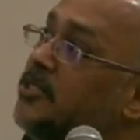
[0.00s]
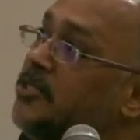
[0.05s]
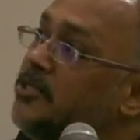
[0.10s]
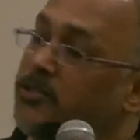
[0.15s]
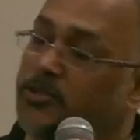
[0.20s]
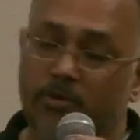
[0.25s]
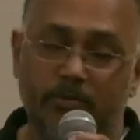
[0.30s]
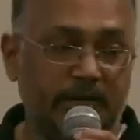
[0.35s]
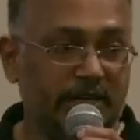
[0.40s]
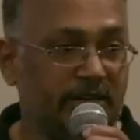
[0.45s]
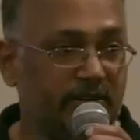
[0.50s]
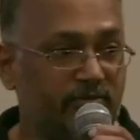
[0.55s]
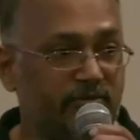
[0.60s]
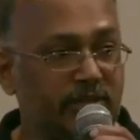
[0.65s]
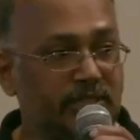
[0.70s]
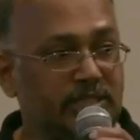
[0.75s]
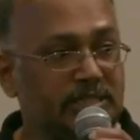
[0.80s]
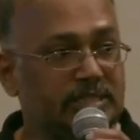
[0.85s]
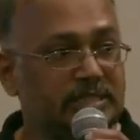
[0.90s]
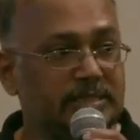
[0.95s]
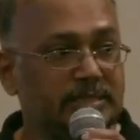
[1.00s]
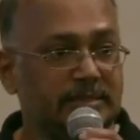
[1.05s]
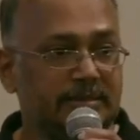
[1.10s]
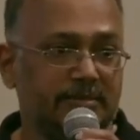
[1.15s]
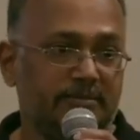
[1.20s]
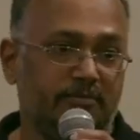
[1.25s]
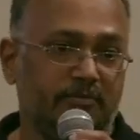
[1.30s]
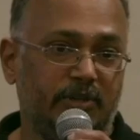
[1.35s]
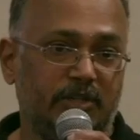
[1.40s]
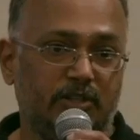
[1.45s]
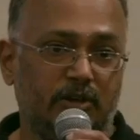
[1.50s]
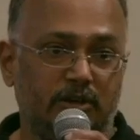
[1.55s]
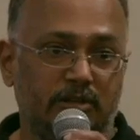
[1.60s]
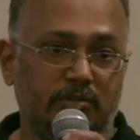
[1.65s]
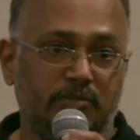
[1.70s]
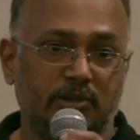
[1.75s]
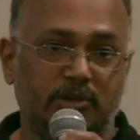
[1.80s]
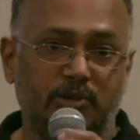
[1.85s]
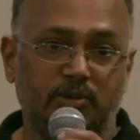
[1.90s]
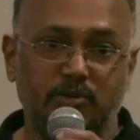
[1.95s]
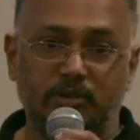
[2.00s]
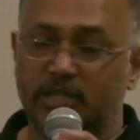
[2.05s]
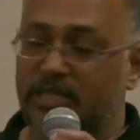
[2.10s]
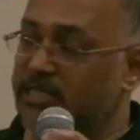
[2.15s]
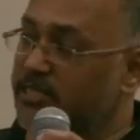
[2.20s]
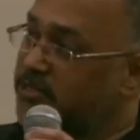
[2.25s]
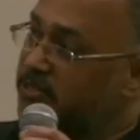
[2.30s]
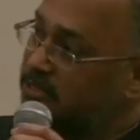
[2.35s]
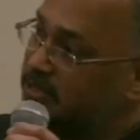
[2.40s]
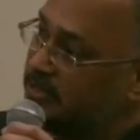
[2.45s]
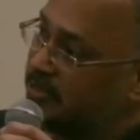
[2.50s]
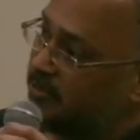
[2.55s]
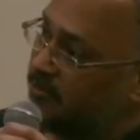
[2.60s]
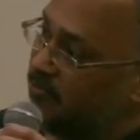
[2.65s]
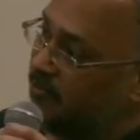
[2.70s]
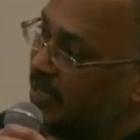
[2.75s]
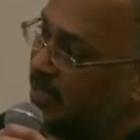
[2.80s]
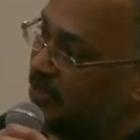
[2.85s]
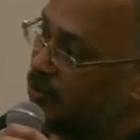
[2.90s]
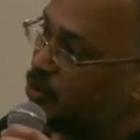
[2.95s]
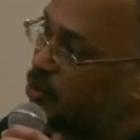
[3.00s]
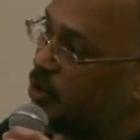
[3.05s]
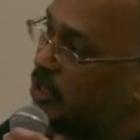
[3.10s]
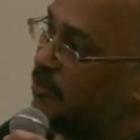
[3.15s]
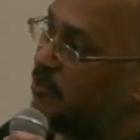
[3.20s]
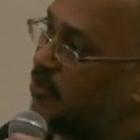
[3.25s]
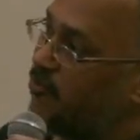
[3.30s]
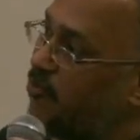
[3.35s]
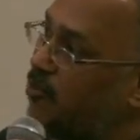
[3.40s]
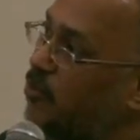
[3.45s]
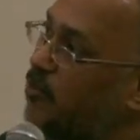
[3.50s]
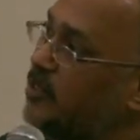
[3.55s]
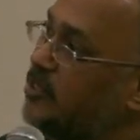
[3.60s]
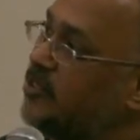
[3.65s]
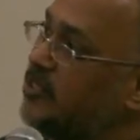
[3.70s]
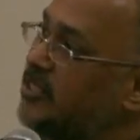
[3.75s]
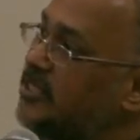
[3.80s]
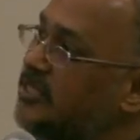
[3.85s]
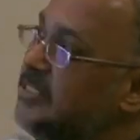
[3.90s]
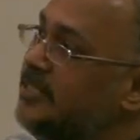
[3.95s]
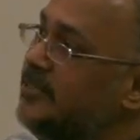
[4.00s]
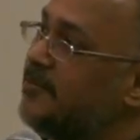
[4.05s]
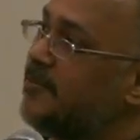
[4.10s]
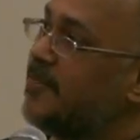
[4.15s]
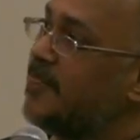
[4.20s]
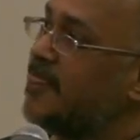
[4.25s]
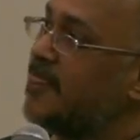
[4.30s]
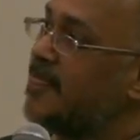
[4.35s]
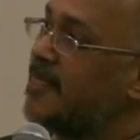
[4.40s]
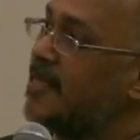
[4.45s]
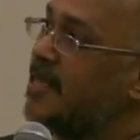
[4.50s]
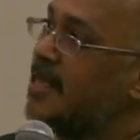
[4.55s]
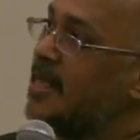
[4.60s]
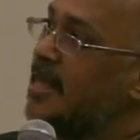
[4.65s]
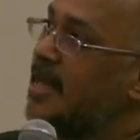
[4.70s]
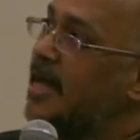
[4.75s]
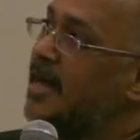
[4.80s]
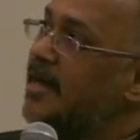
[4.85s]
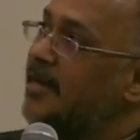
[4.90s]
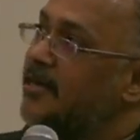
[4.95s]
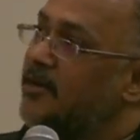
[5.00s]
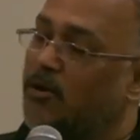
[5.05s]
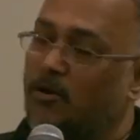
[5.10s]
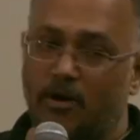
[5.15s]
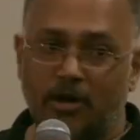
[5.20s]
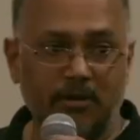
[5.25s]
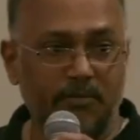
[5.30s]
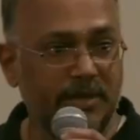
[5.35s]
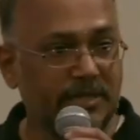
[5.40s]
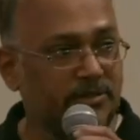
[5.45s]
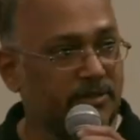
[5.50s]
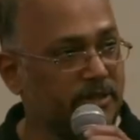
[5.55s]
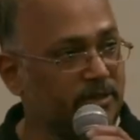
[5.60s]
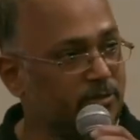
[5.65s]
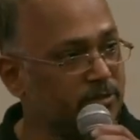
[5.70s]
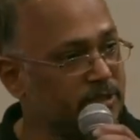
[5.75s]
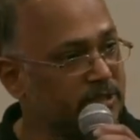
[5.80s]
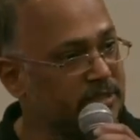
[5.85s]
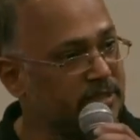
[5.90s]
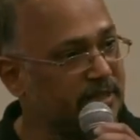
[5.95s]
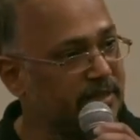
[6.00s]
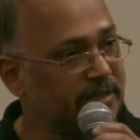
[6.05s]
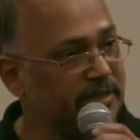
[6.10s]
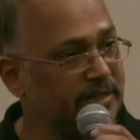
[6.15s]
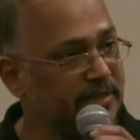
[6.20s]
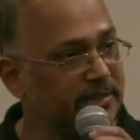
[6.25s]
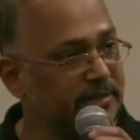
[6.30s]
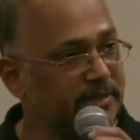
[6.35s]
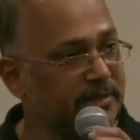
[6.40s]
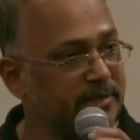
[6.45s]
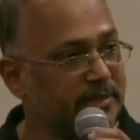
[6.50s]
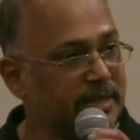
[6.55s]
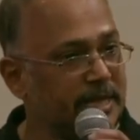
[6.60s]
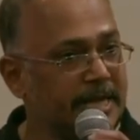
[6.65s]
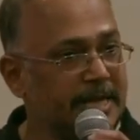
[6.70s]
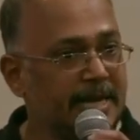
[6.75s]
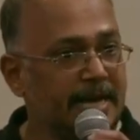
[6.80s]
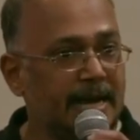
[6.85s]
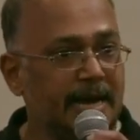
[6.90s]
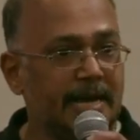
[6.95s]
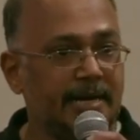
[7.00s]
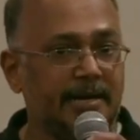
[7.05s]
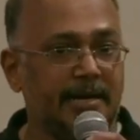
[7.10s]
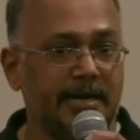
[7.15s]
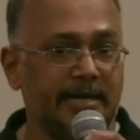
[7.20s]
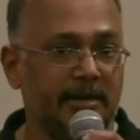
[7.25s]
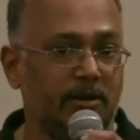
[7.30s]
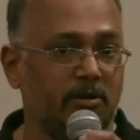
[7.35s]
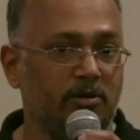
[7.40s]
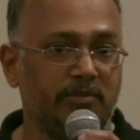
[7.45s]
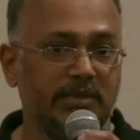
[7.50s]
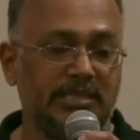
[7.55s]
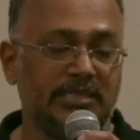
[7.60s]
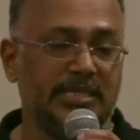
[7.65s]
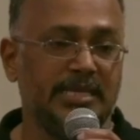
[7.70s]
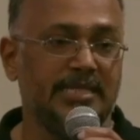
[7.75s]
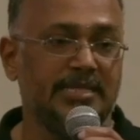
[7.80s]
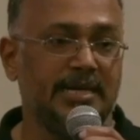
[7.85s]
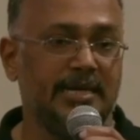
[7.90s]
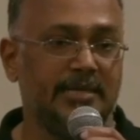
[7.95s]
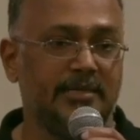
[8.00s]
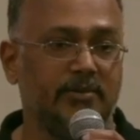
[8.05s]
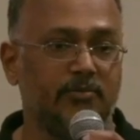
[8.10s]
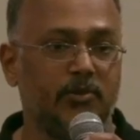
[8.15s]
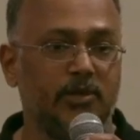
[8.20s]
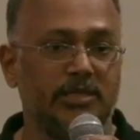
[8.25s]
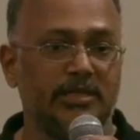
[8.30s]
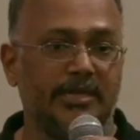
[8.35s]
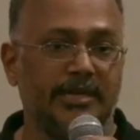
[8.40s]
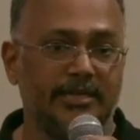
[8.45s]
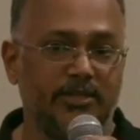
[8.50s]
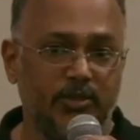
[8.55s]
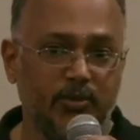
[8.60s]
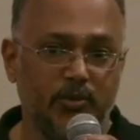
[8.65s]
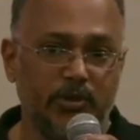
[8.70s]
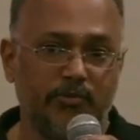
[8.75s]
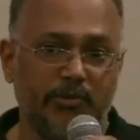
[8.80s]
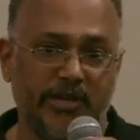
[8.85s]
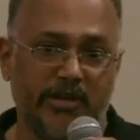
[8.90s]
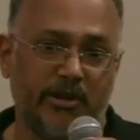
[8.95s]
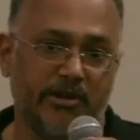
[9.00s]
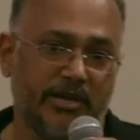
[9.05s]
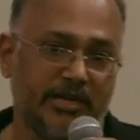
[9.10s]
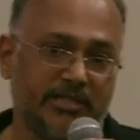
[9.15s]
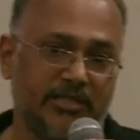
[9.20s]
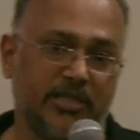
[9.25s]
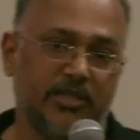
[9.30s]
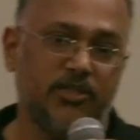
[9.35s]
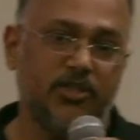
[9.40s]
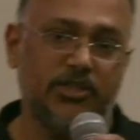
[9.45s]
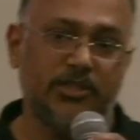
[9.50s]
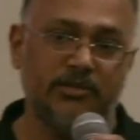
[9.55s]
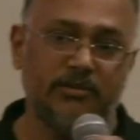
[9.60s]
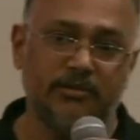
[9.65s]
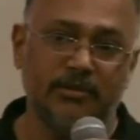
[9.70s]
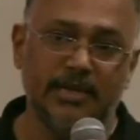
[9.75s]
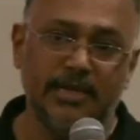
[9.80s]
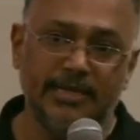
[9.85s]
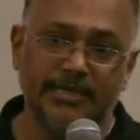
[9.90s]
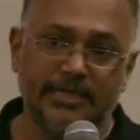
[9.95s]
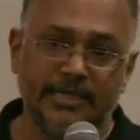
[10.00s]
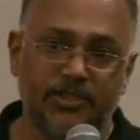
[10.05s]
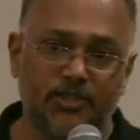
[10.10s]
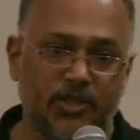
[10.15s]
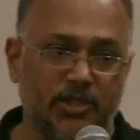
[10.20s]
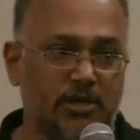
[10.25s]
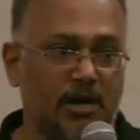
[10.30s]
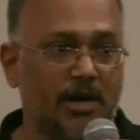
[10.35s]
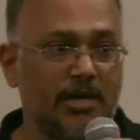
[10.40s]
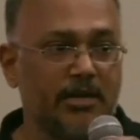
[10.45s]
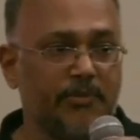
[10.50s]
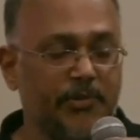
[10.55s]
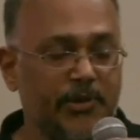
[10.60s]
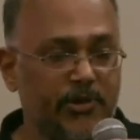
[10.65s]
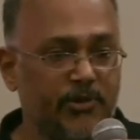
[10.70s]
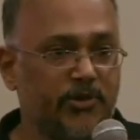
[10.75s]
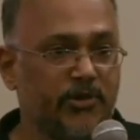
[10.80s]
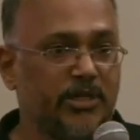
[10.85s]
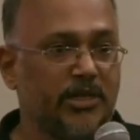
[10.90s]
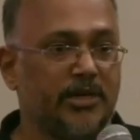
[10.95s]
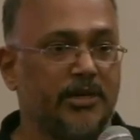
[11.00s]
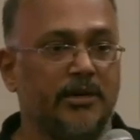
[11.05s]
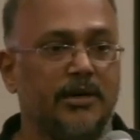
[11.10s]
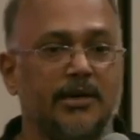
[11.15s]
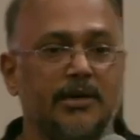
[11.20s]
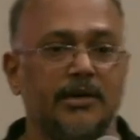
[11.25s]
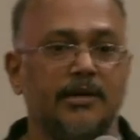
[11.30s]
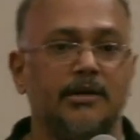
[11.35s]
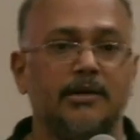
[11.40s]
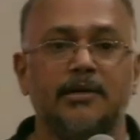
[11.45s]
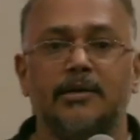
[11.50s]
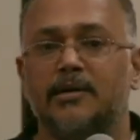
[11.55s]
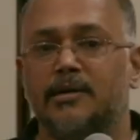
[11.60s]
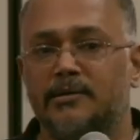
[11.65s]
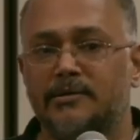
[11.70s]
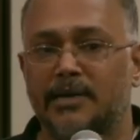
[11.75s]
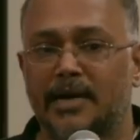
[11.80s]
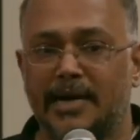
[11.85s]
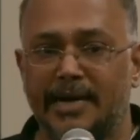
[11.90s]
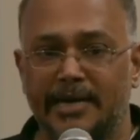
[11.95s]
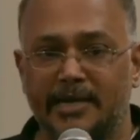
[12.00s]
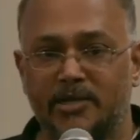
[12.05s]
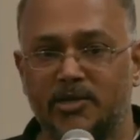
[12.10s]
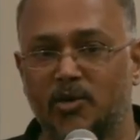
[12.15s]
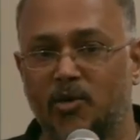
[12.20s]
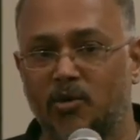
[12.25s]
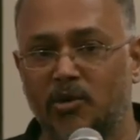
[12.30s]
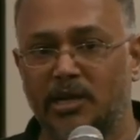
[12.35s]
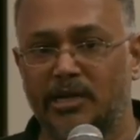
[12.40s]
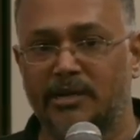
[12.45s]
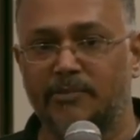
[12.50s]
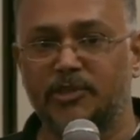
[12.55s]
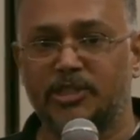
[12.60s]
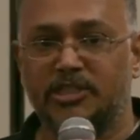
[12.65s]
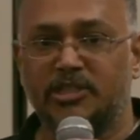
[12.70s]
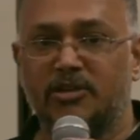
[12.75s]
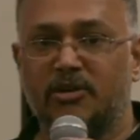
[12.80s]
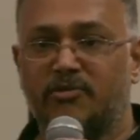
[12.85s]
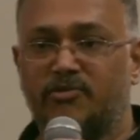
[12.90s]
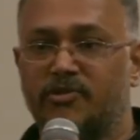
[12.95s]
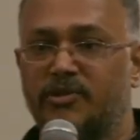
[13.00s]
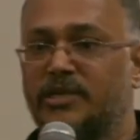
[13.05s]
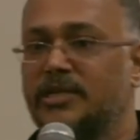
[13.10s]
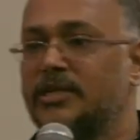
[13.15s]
So my dear friends, we talked about two things, value stream and flow metrics. And all my three questions are here. And I always see that the work that I do in my organization needs to contribute to the higher goal and objective of